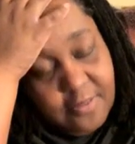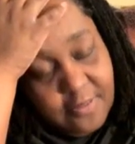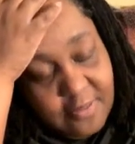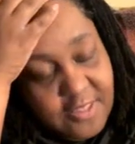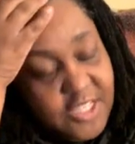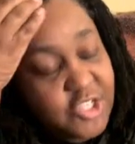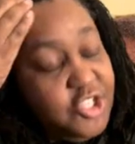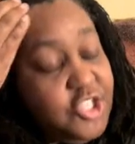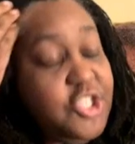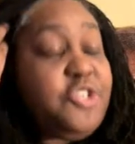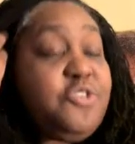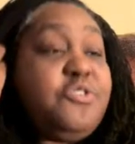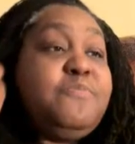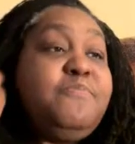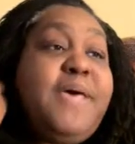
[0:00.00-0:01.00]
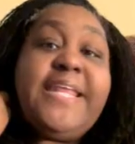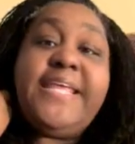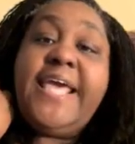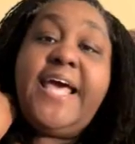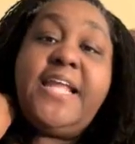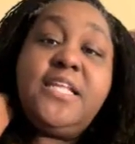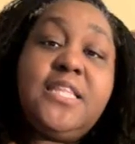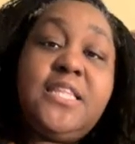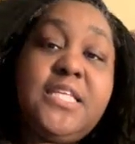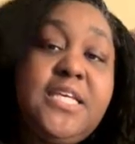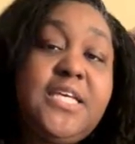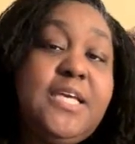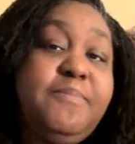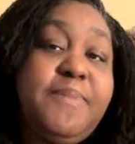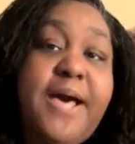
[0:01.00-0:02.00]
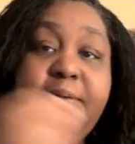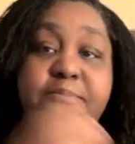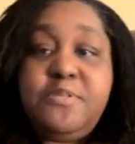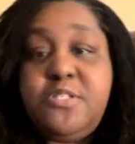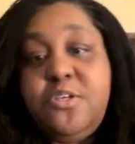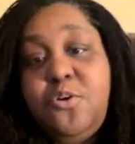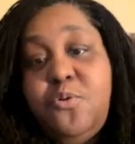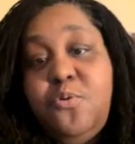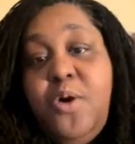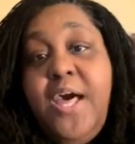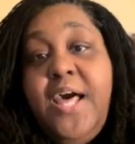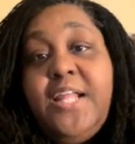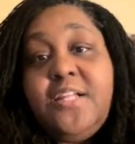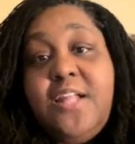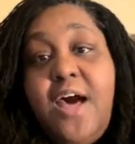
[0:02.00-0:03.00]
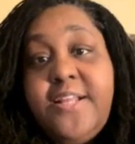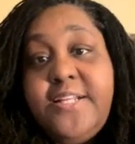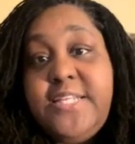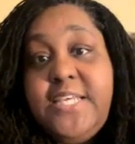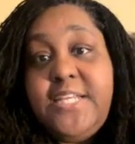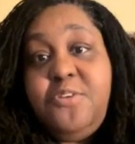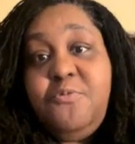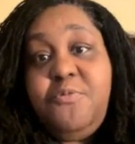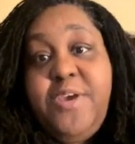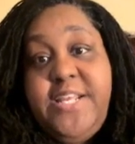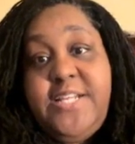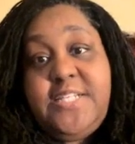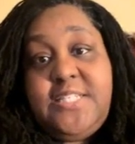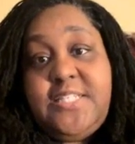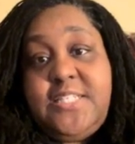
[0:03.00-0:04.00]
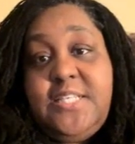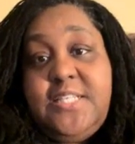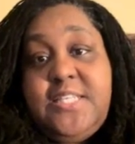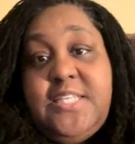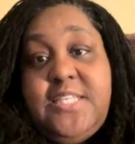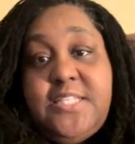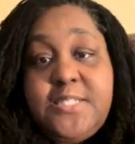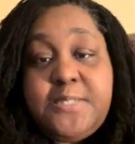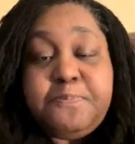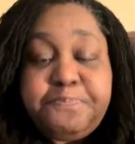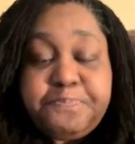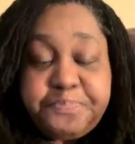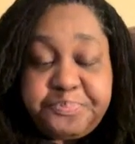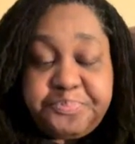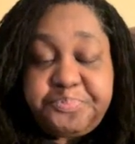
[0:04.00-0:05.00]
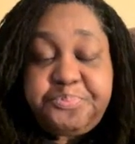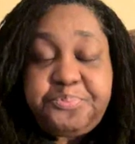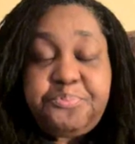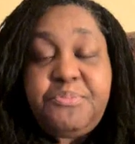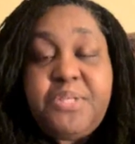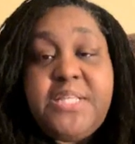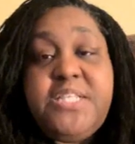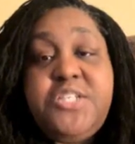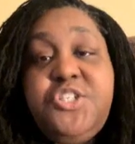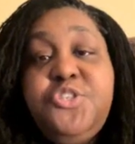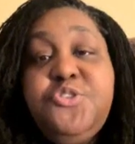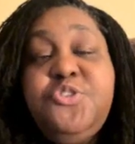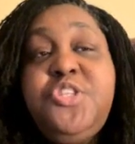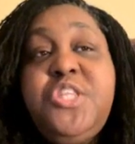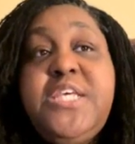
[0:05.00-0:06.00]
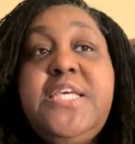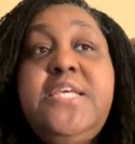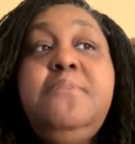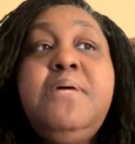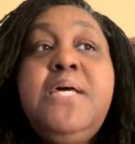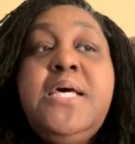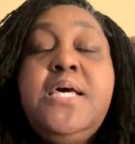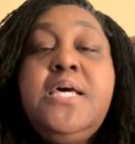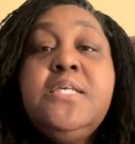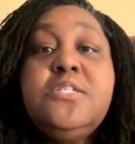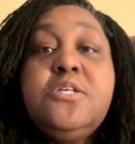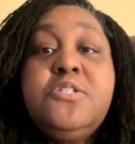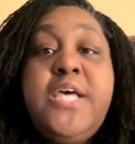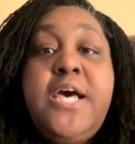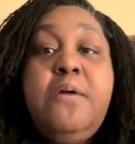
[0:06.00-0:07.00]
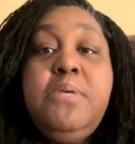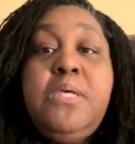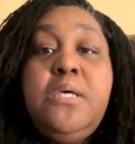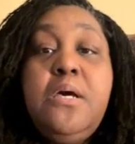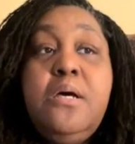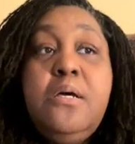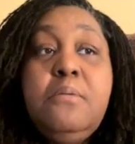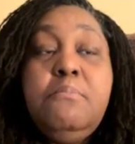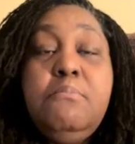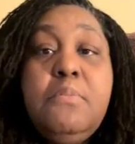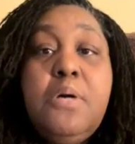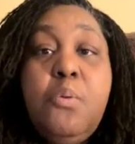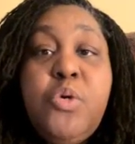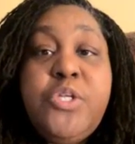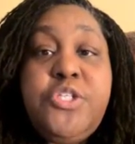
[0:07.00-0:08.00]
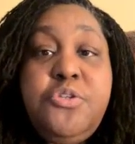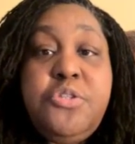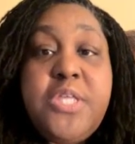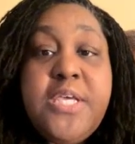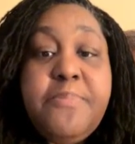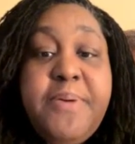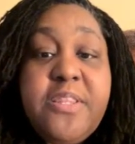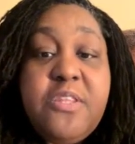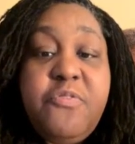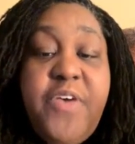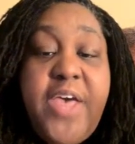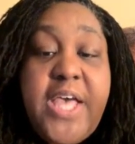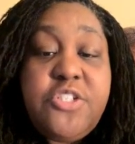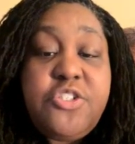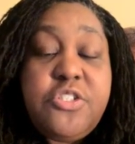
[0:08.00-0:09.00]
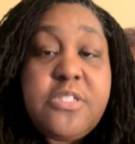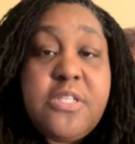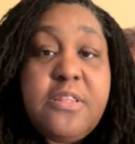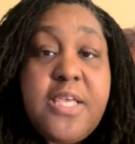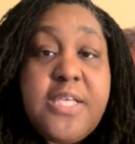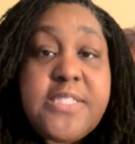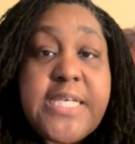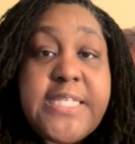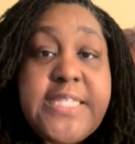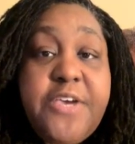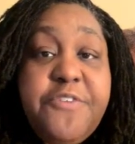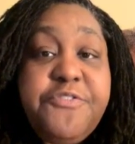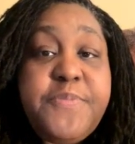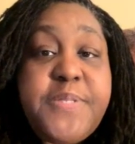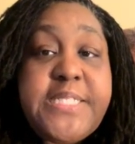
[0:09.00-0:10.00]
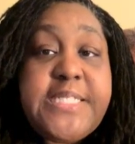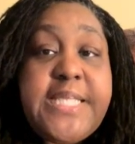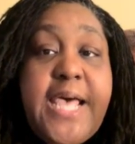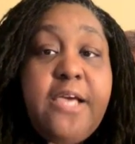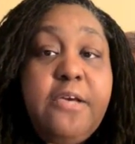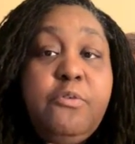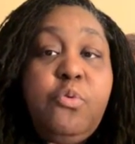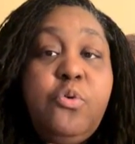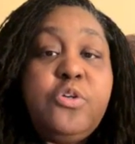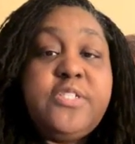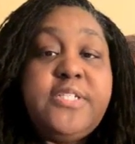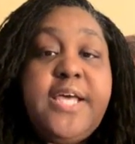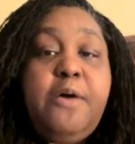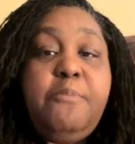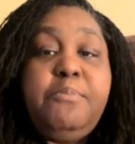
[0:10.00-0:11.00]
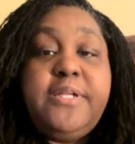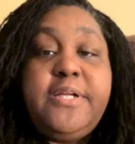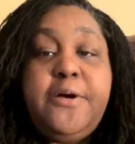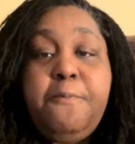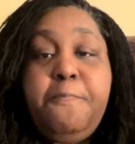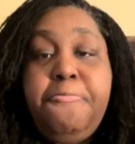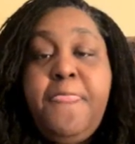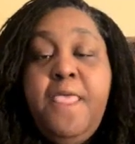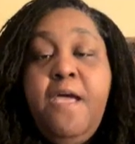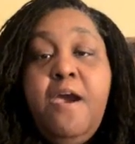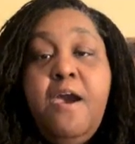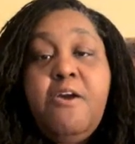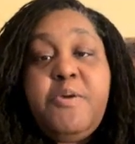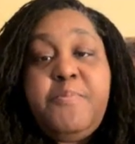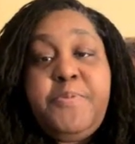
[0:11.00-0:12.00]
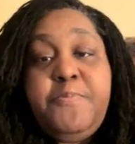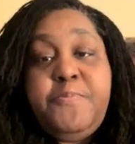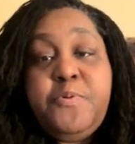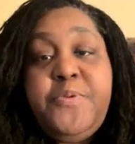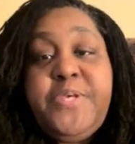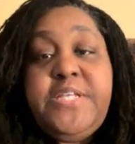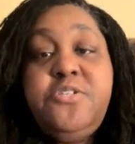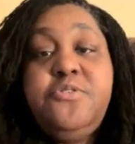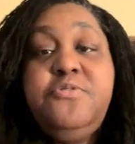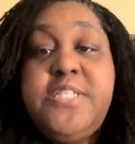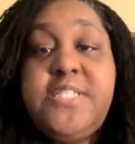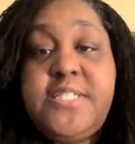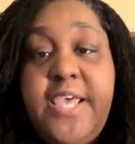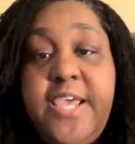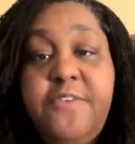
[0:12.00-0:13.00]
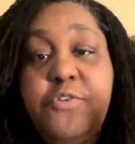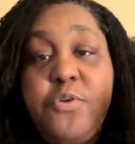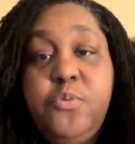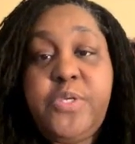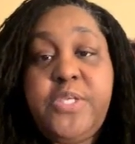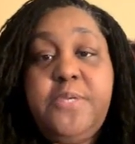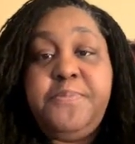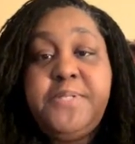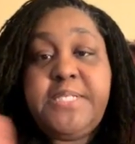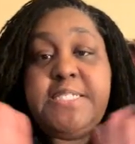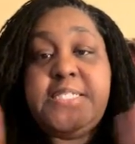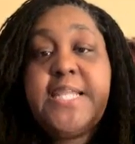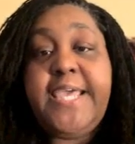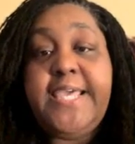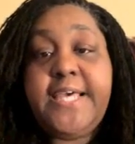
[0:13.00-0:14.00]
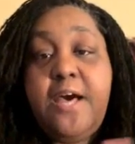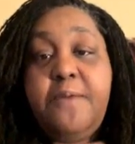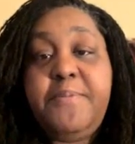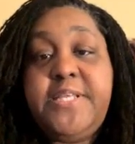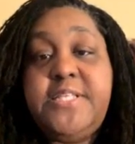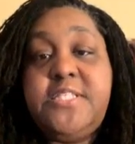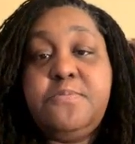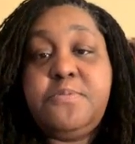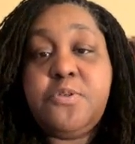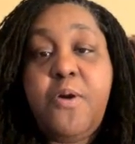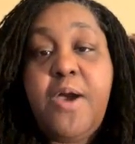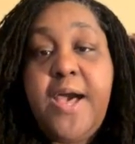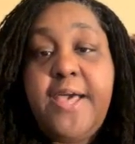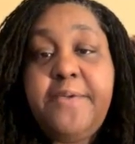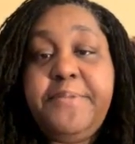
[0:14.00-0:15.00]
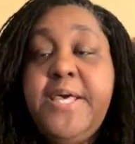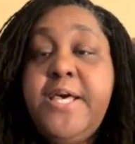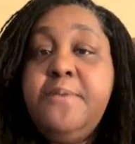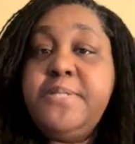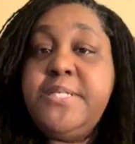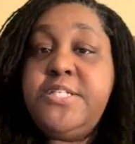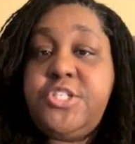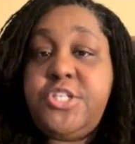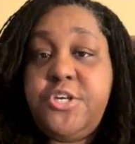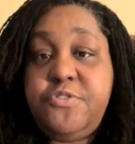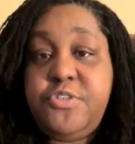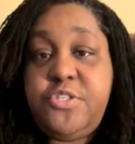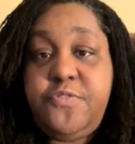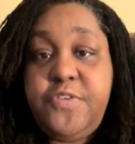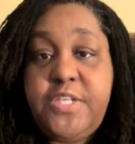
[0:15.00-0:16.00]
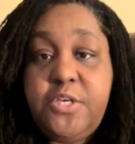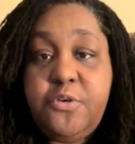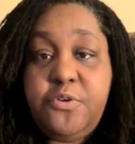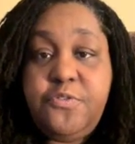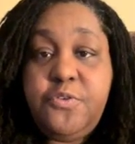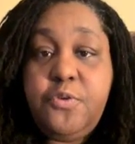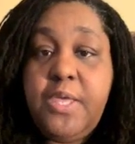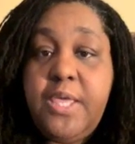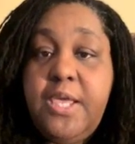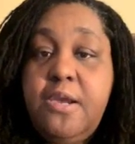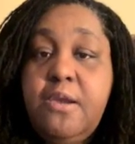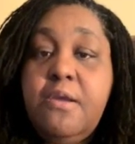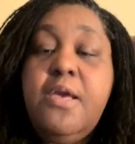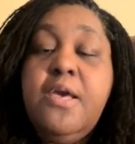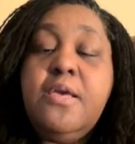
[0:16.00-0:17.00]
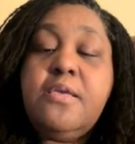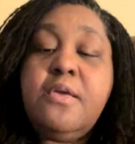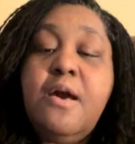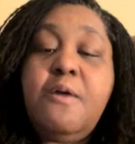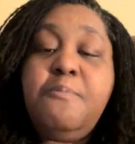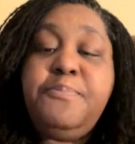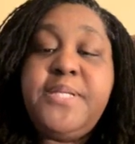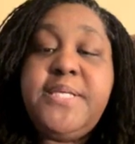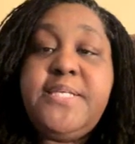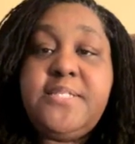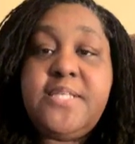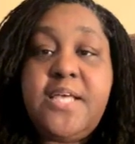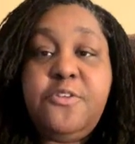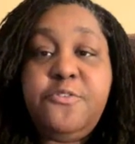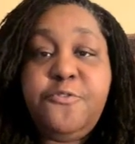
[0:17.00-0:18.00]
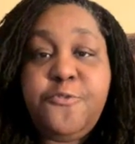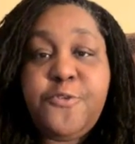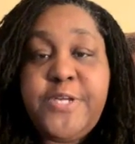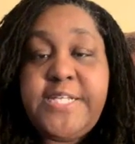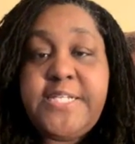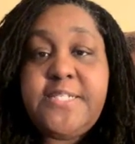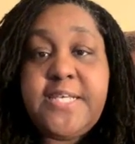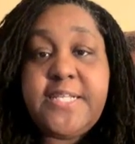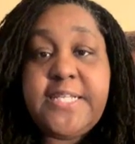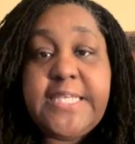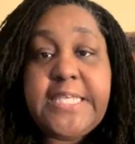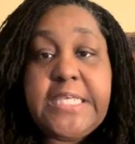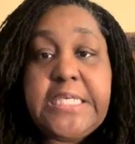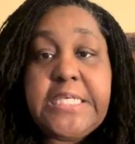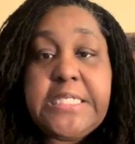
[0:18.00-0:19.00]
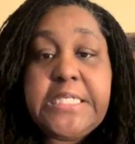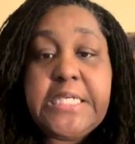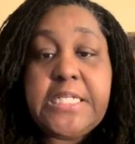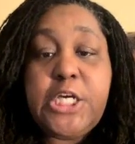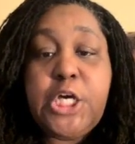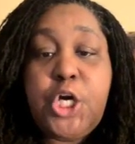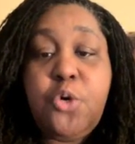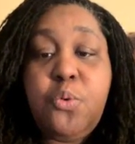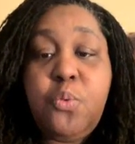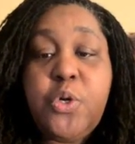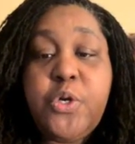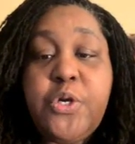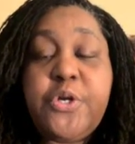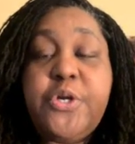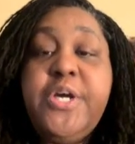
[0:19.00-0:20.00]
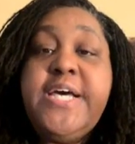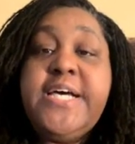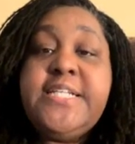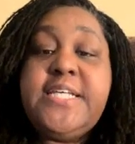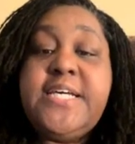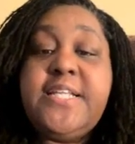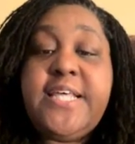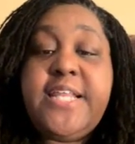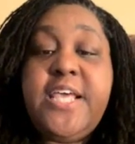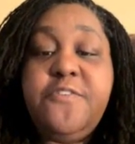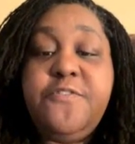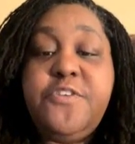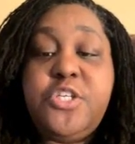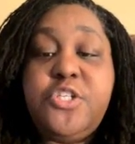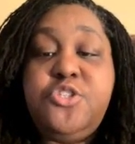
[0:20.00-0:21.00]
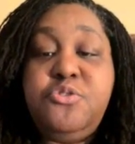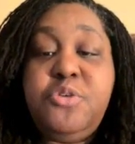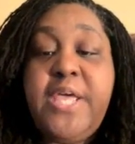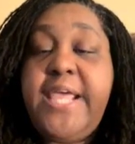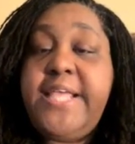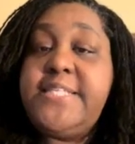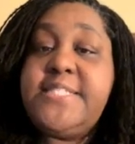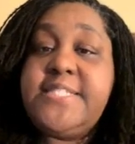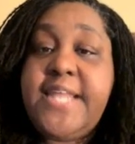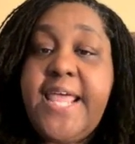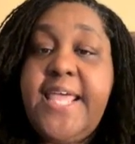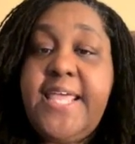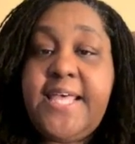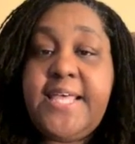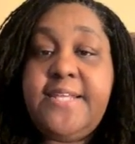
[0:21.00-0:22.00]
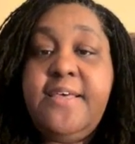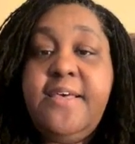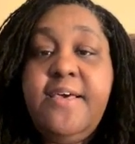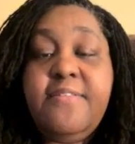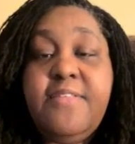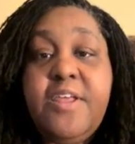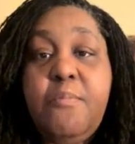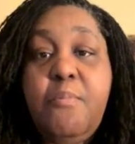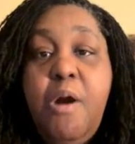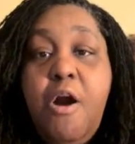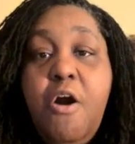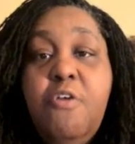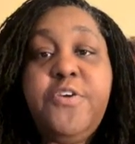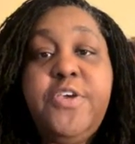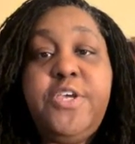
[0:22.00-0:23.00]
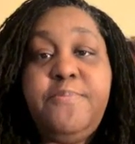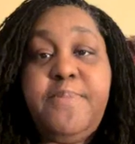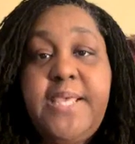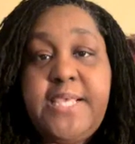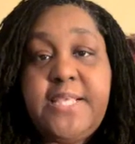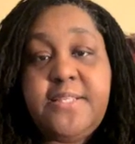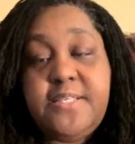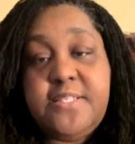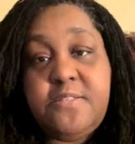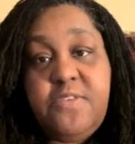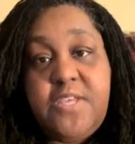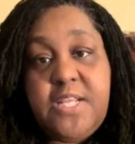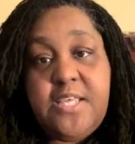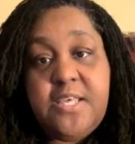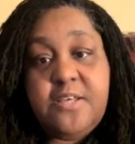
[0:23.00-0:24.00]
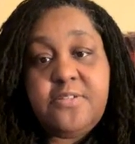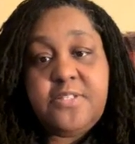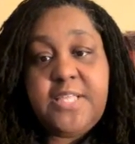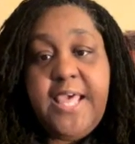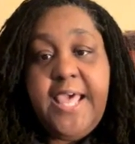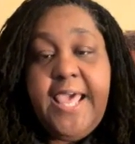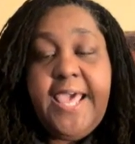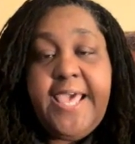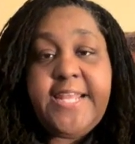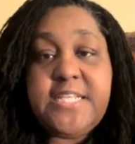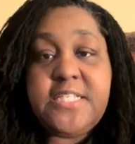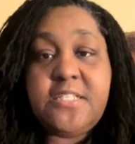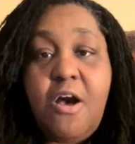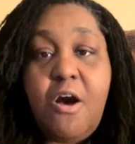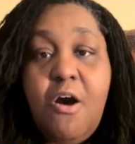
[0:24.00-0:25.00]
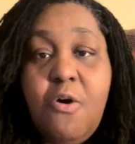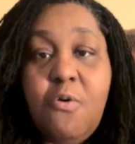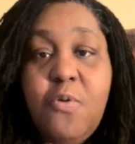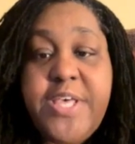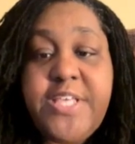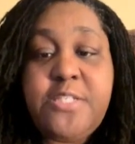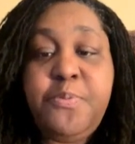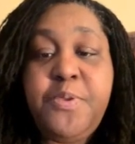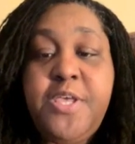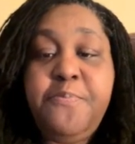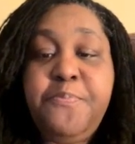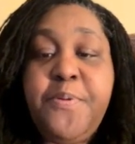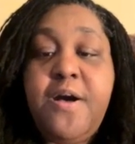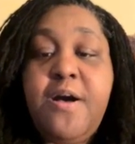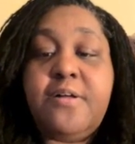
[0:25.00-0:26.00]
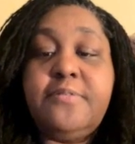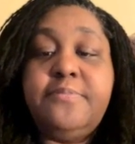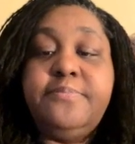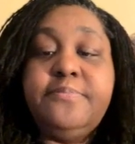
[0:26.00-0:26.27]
this year's Met Gala theme. I'm so locked in and ready to see this year's theme. So tell me what you think about the fashions and things like that from the SAG Awards down below. All right, people, we do this every week. Please like, comment, and subscribe. Please share this video if you care. Y'all, please tell a friend, tell a kin, tell a coworker, tell that heifer that you can't stand that I'm over here making these videos. And as always, people,